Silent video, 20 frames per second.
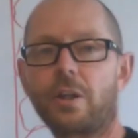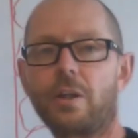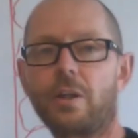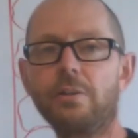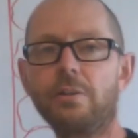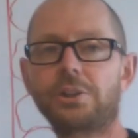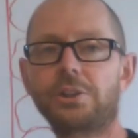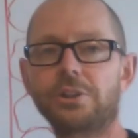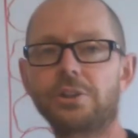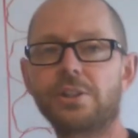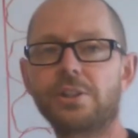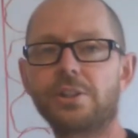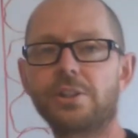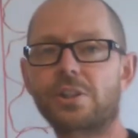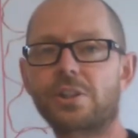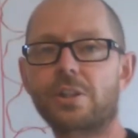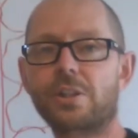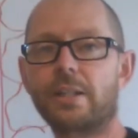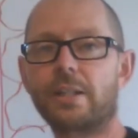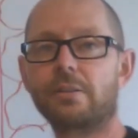conclusion
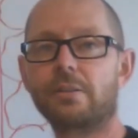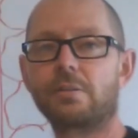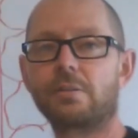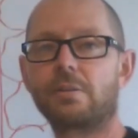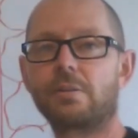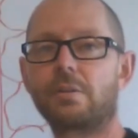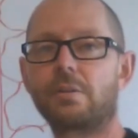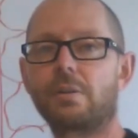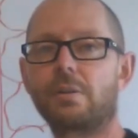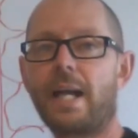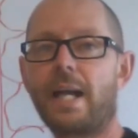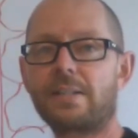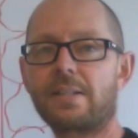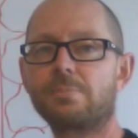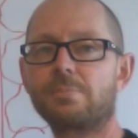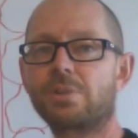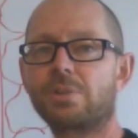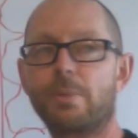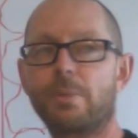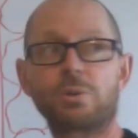is that
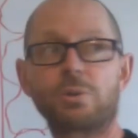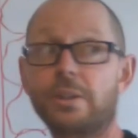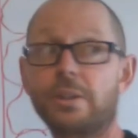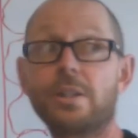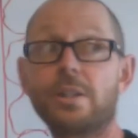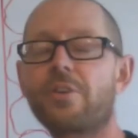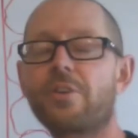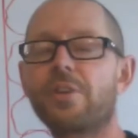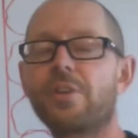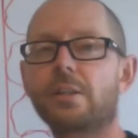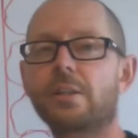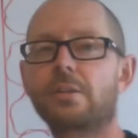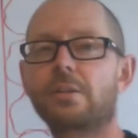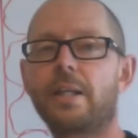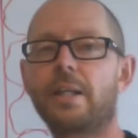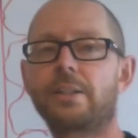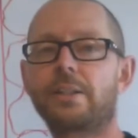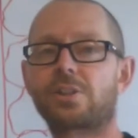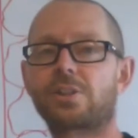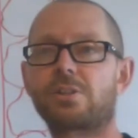atoms are mostly nothing.
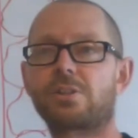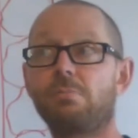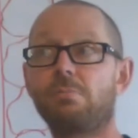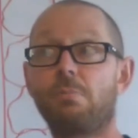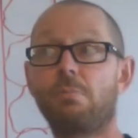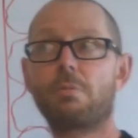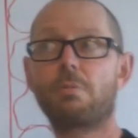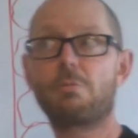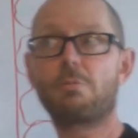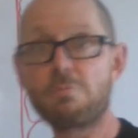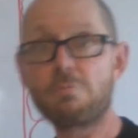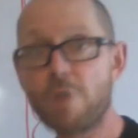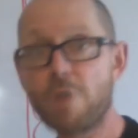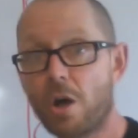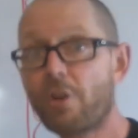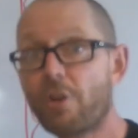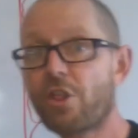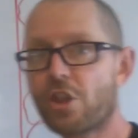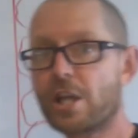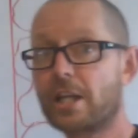There's
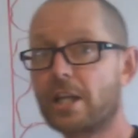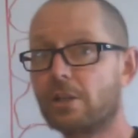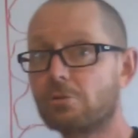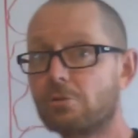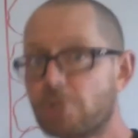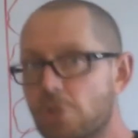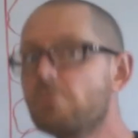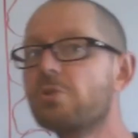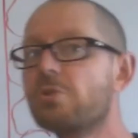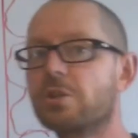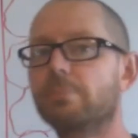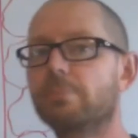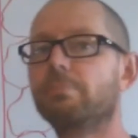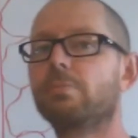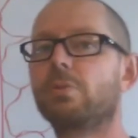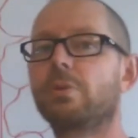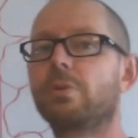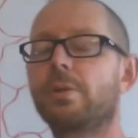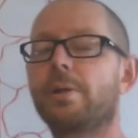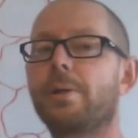nothing to
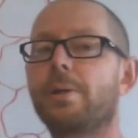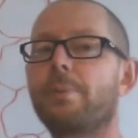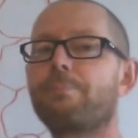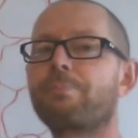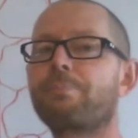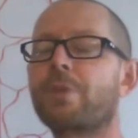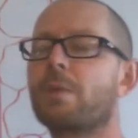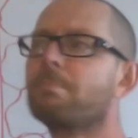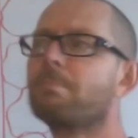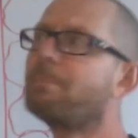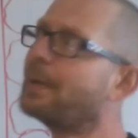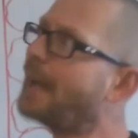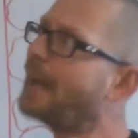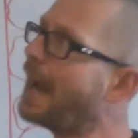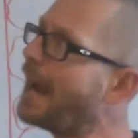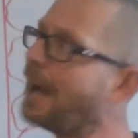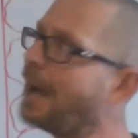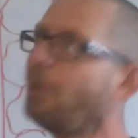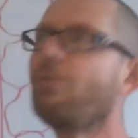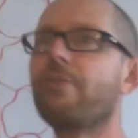them.
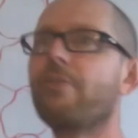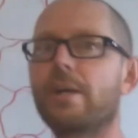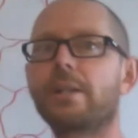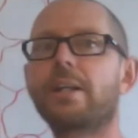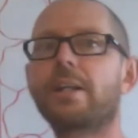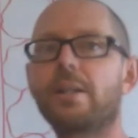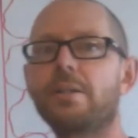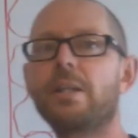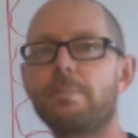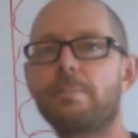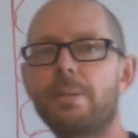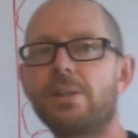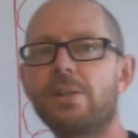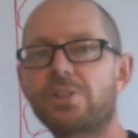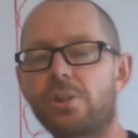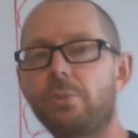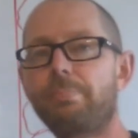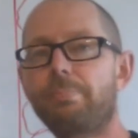But how then can they be